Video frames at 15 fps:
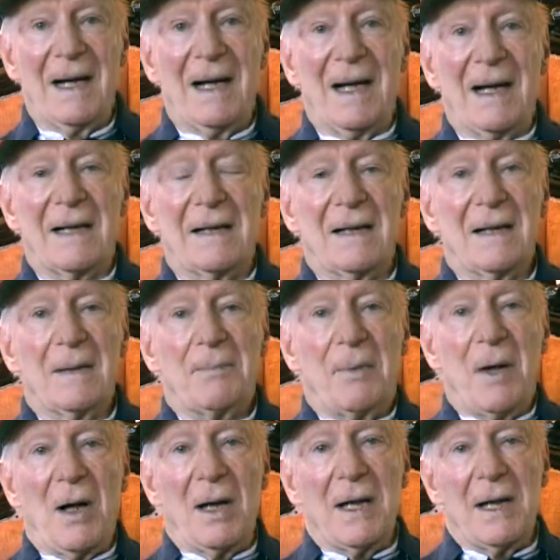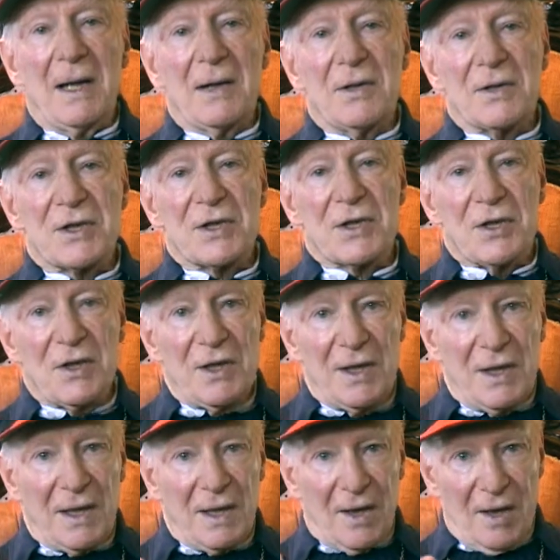And Pauling
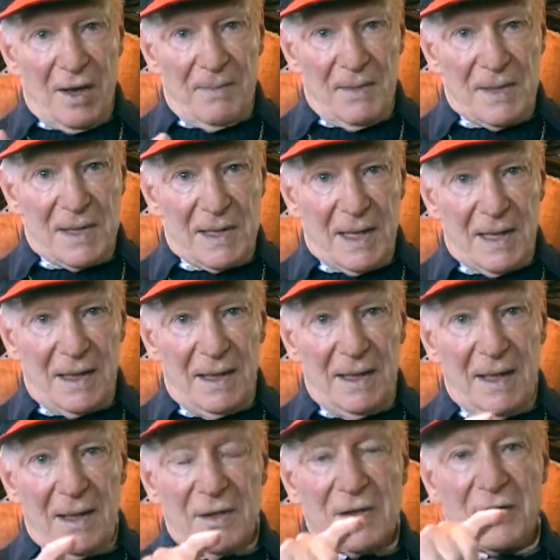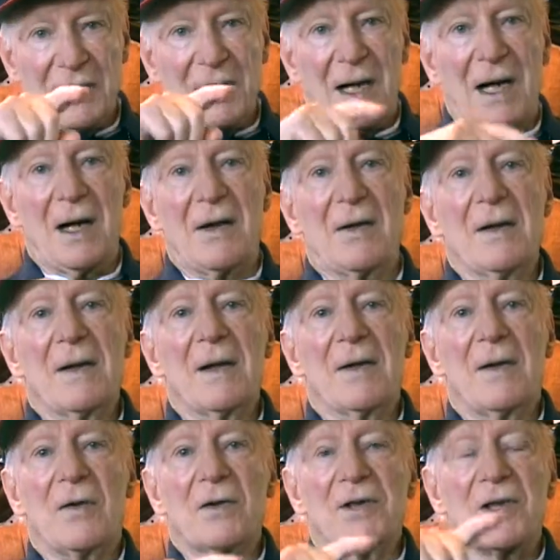understood the carbon cycle. He understood how
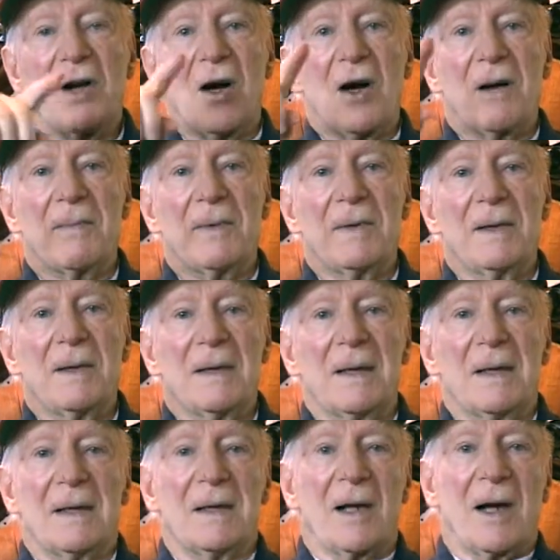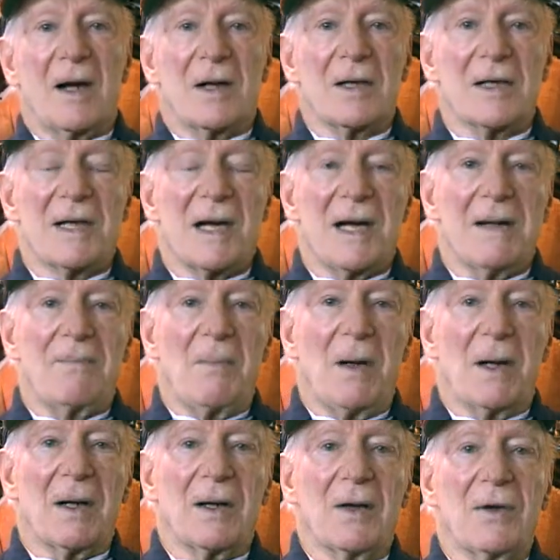those carbon dioxide
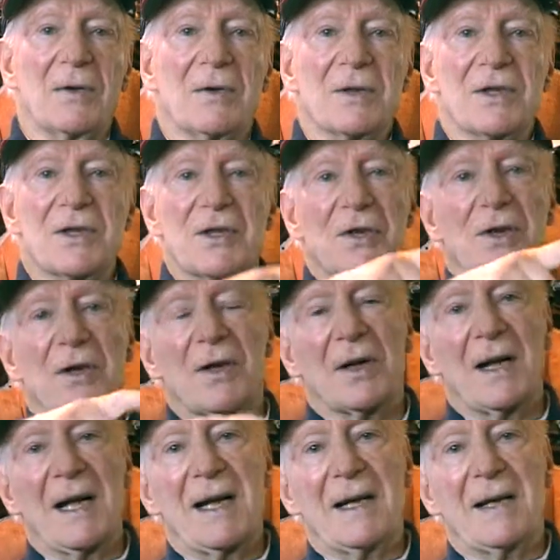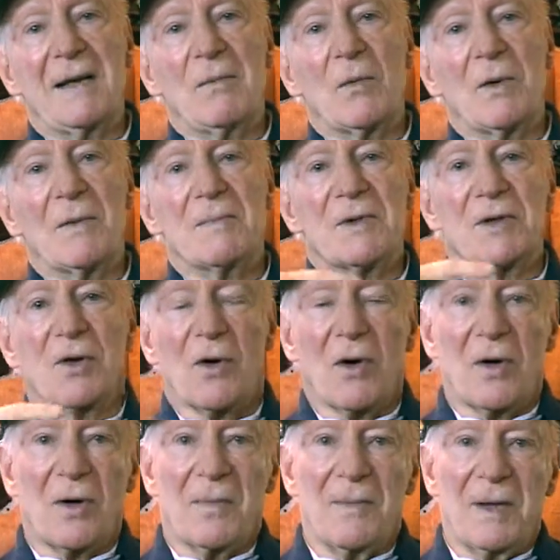molecules circulated and were
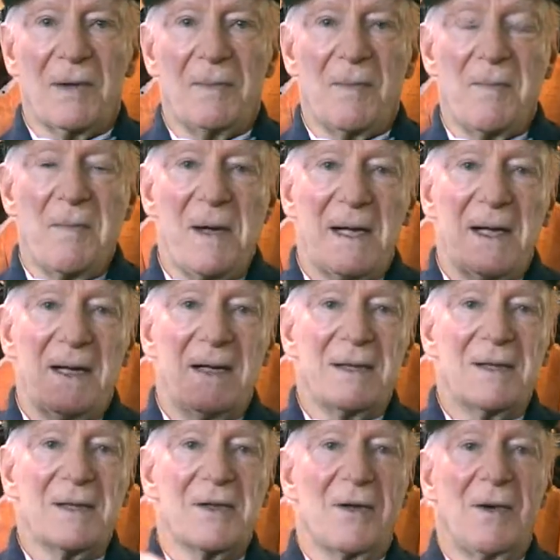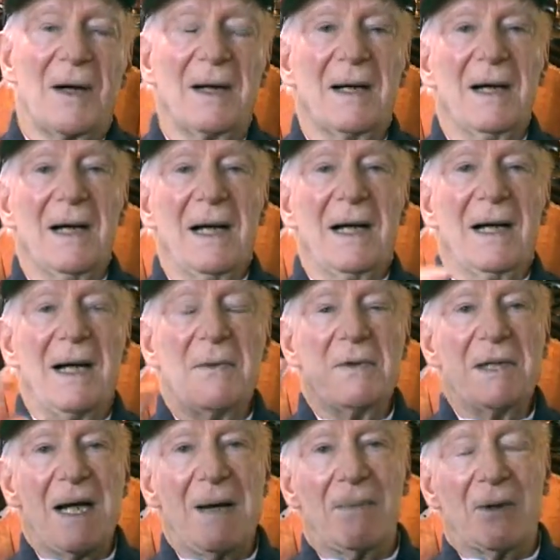absorbed and emitted and so on. And he
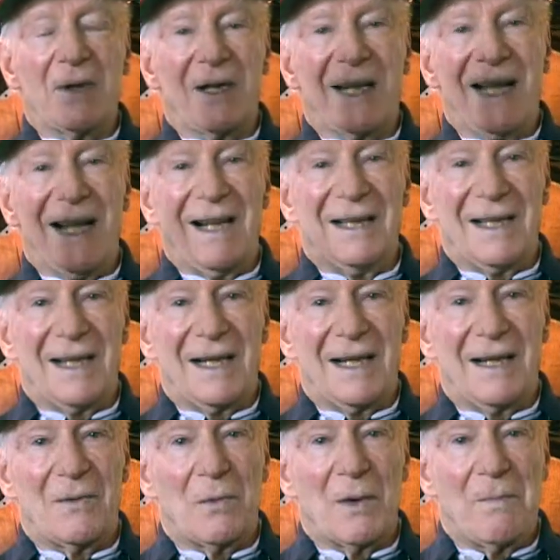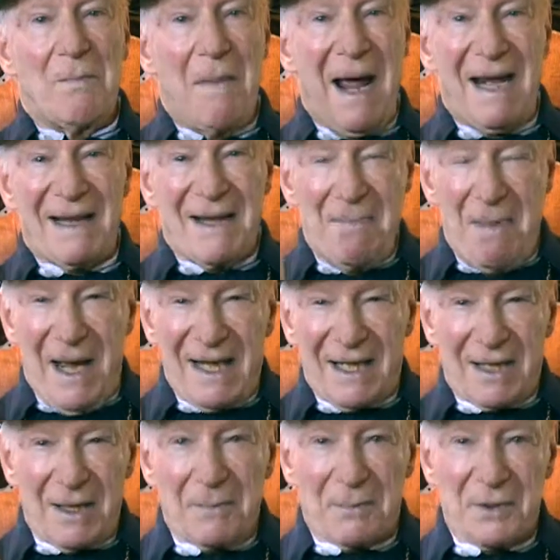was able to calculate with
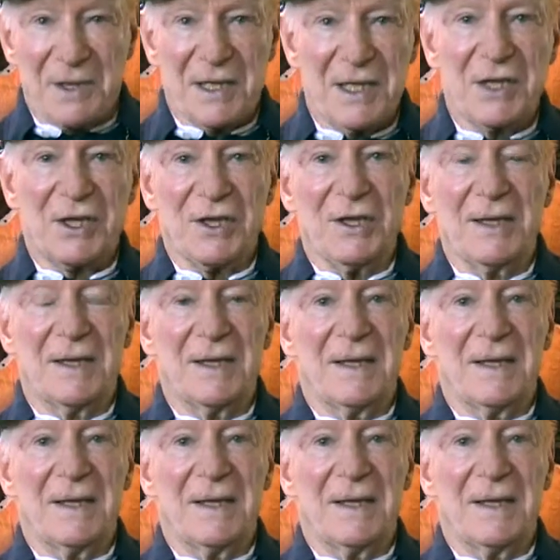mathematical precision